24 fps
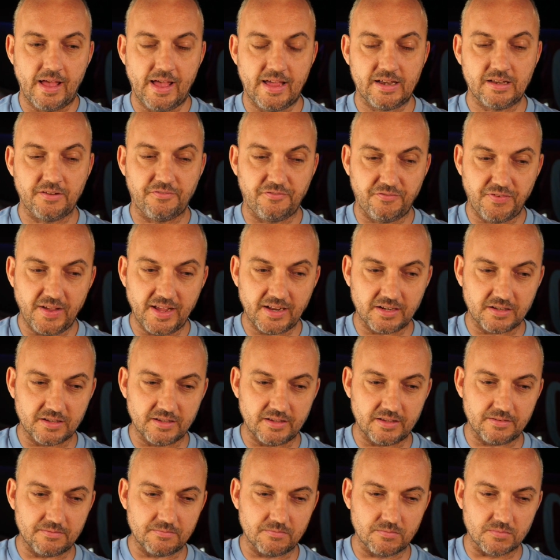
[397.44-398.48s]
And the fact
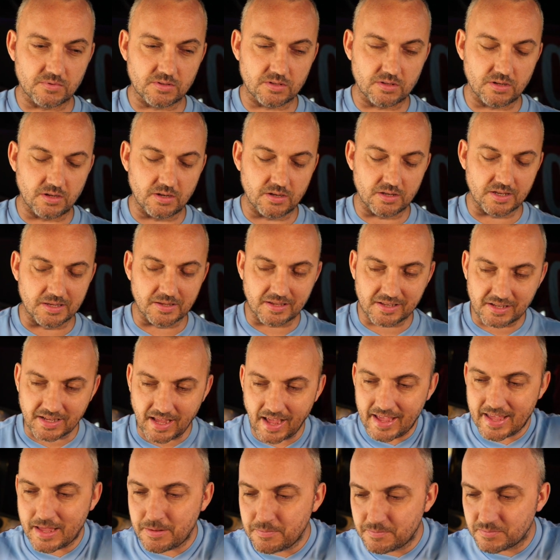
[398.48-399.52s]
that the
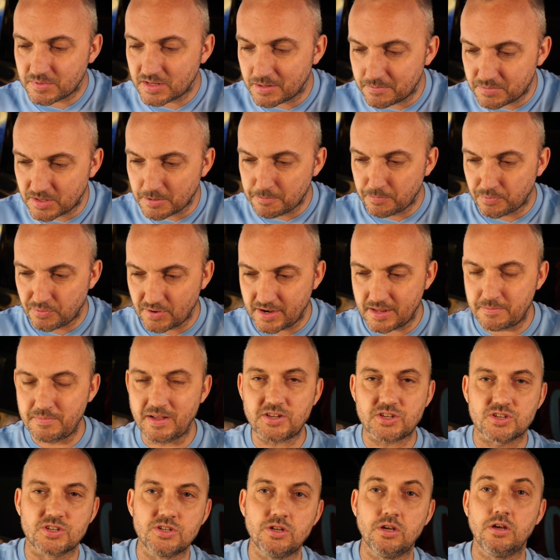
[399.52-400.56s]
game, the
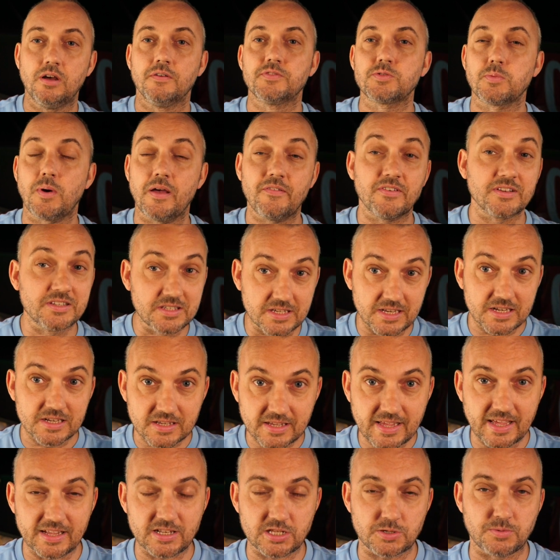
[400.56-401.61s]
pre-match nerves or whatever,
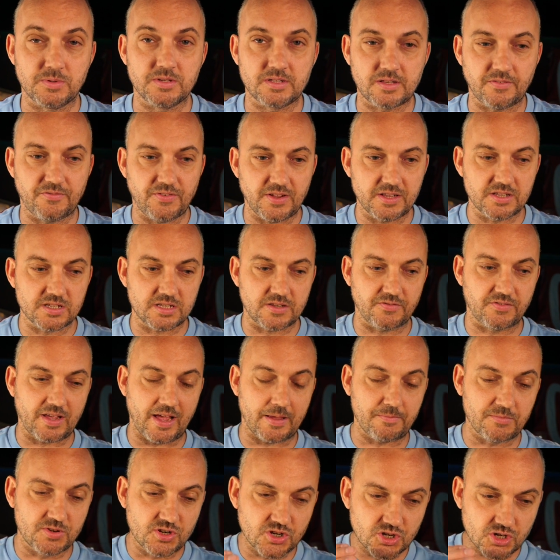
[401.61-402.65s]
didn't get to his defensive
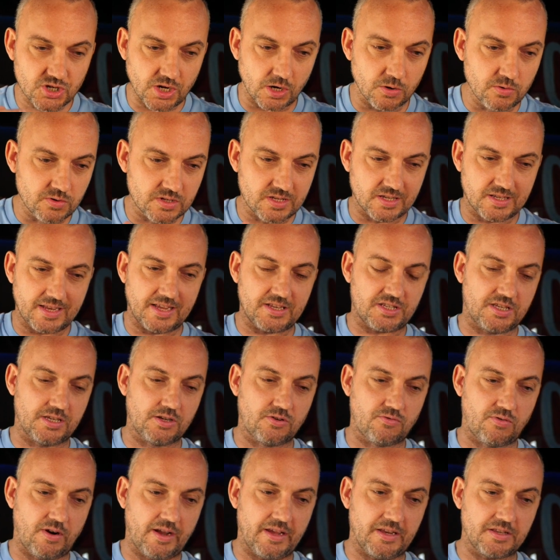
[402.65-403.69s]
game shows that that's
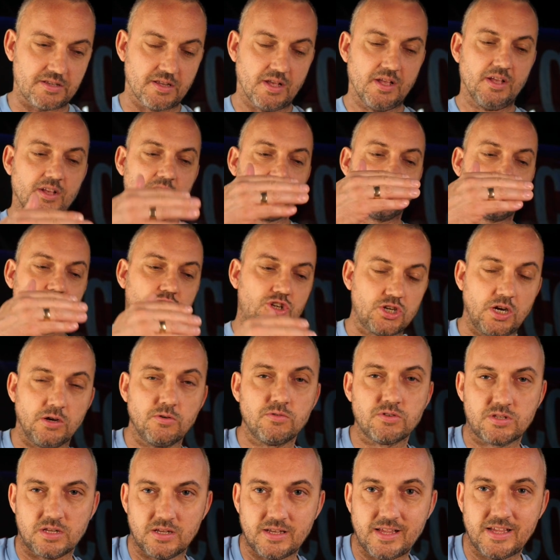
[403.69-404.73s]
ingrained,
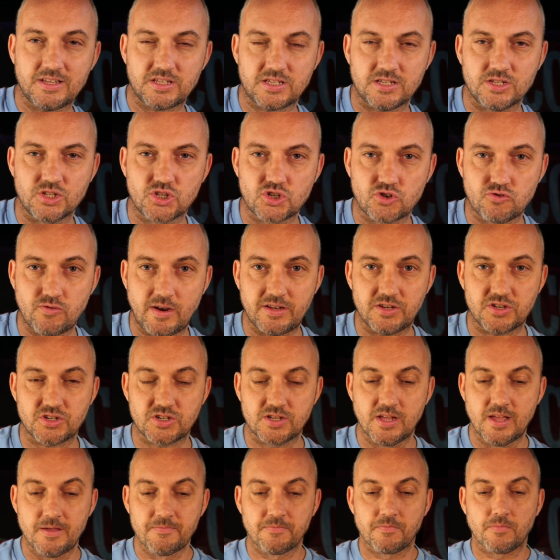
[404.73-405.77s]
shows that that's
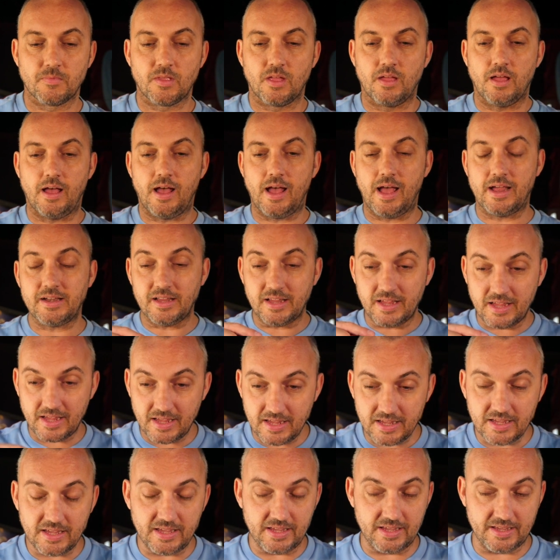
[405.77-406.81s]
entrenched. And
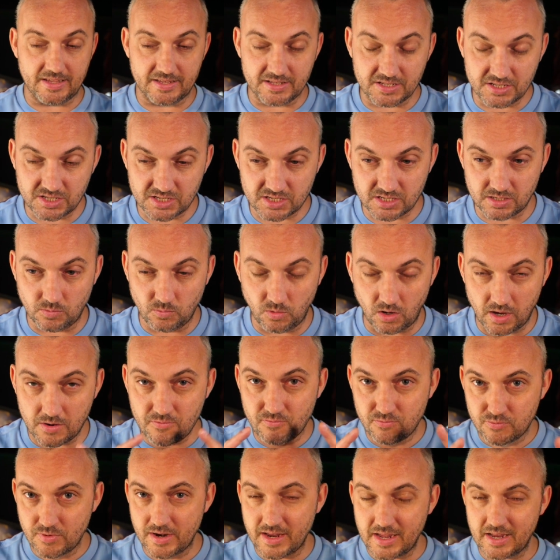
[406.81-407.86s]
he is, what I
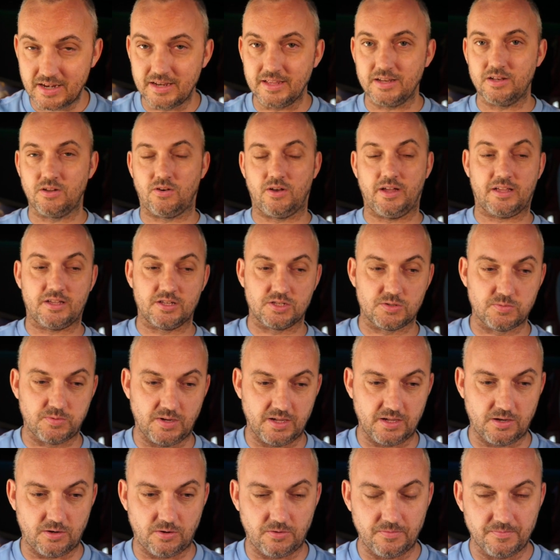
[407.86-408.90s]
really like as
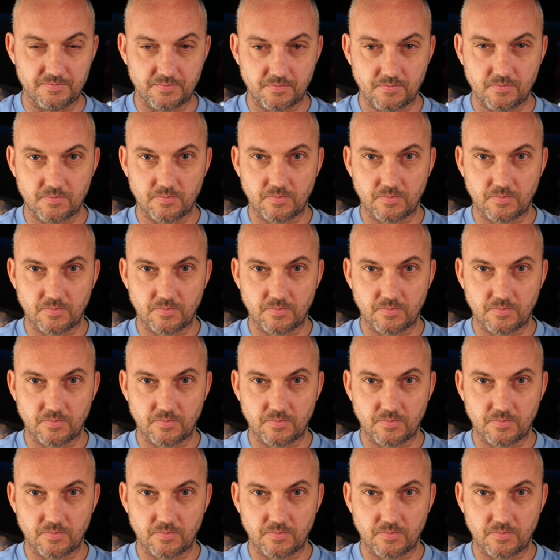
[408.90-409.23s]
well,